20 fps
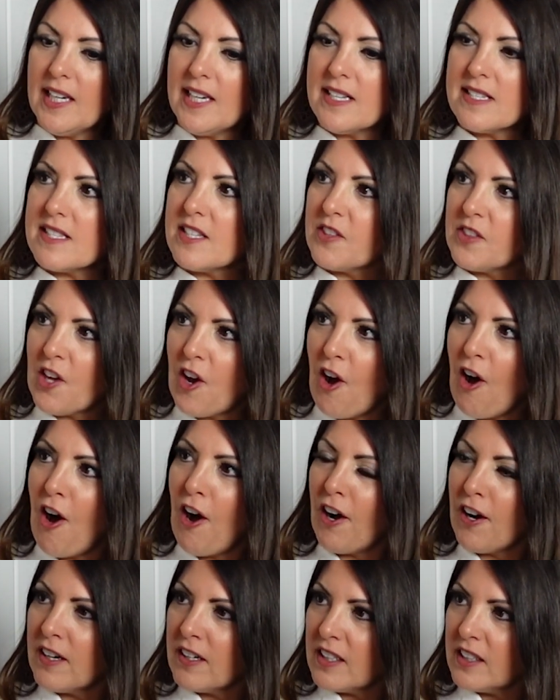is at the
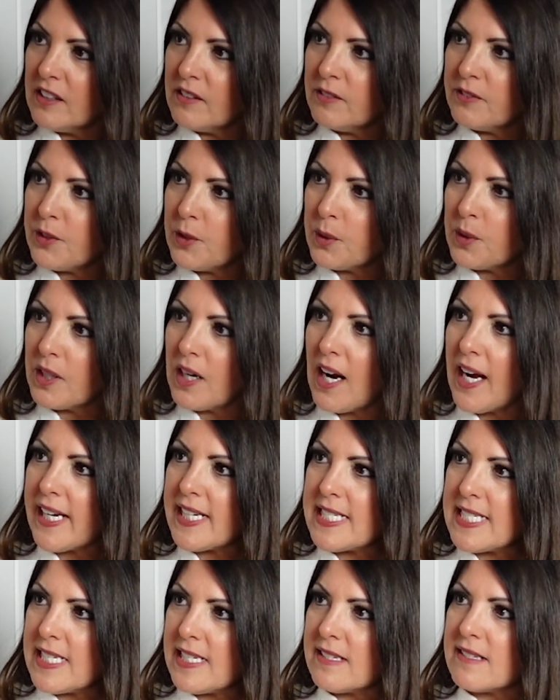heart of your
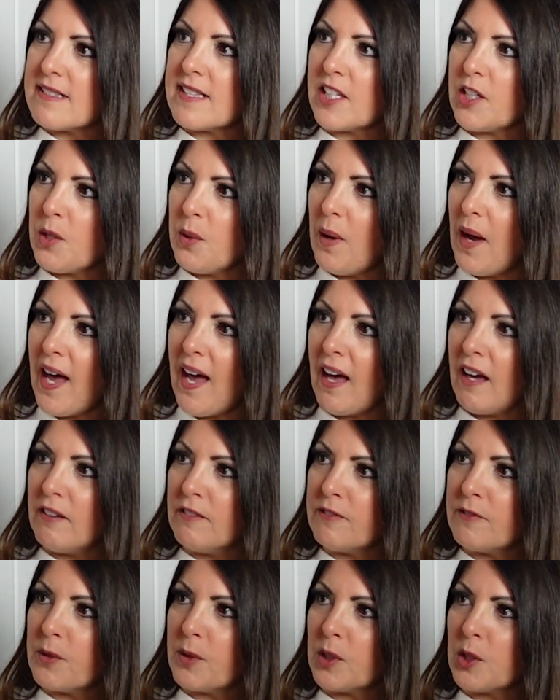ideas that you
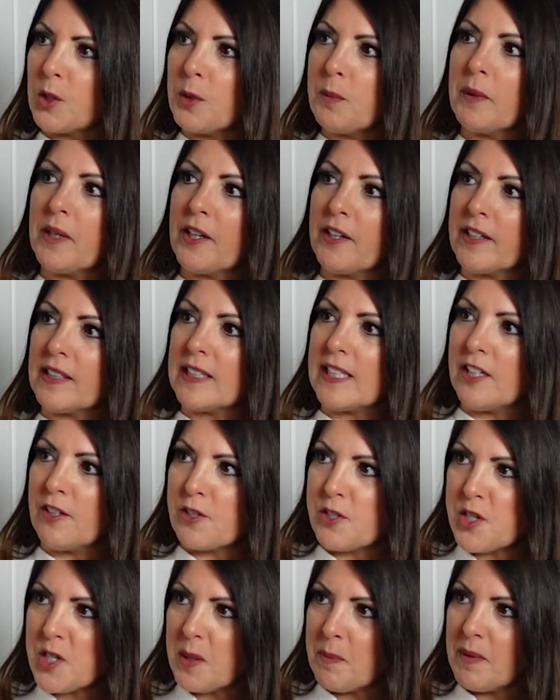have for luminary
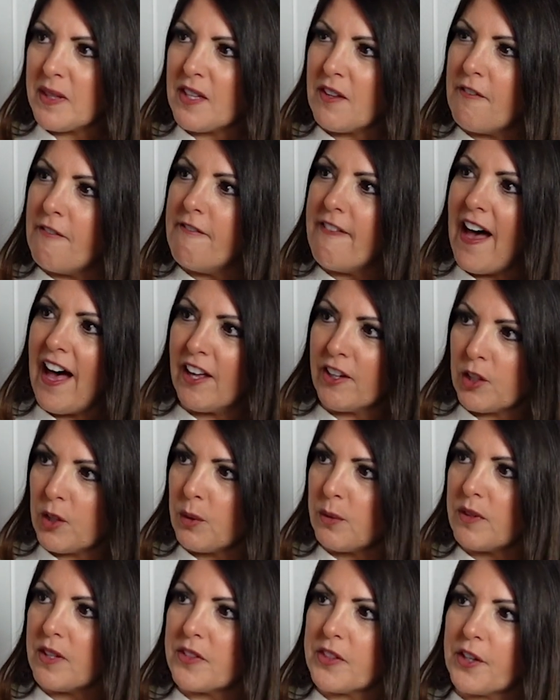leadership and the
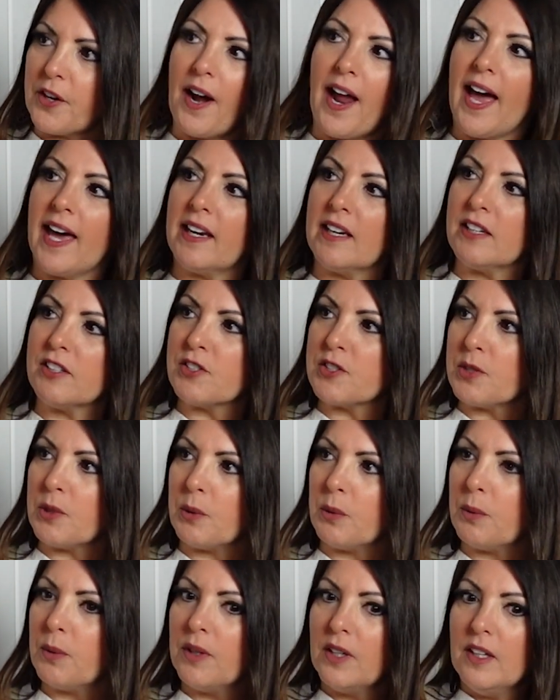value that they're adding
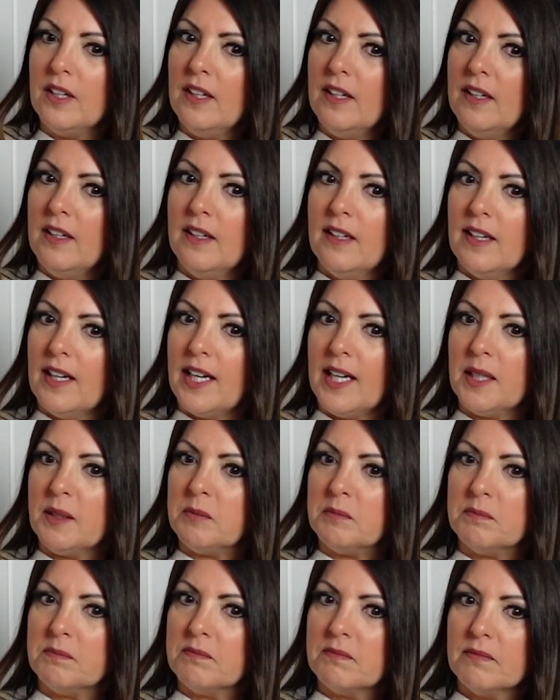to
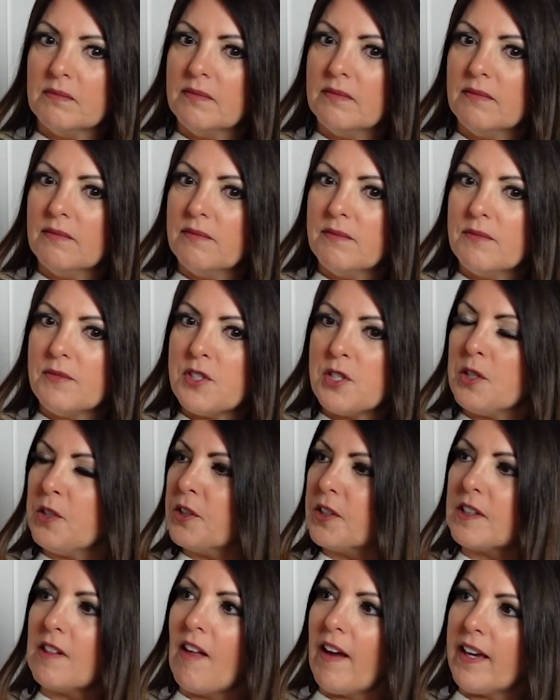um, to
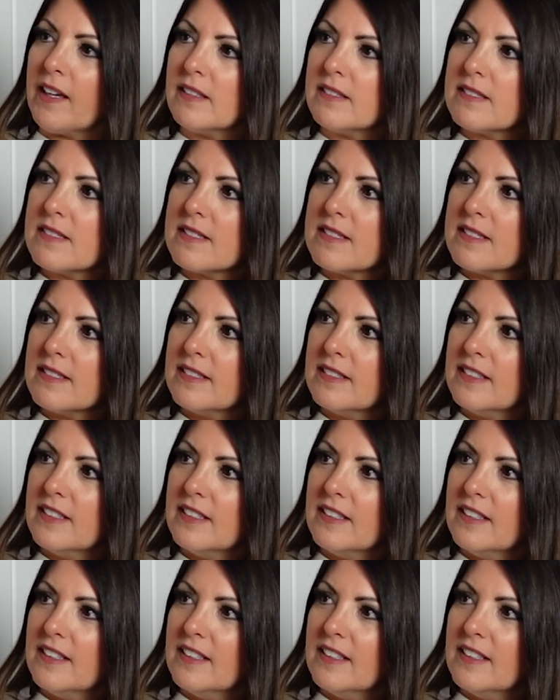your clients. Mm.